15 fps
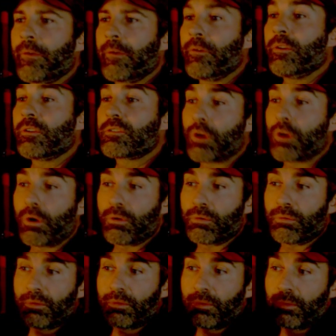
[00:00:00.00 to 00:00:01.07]
So
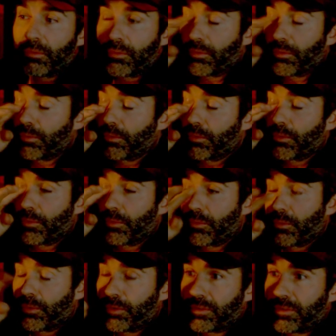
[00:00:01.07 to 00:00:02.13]

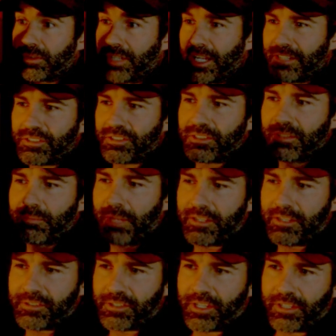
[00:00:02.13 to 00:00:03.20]
that's the
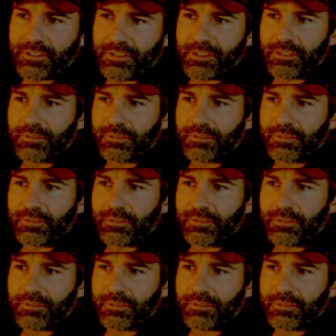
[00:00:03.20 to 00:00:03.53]
basics.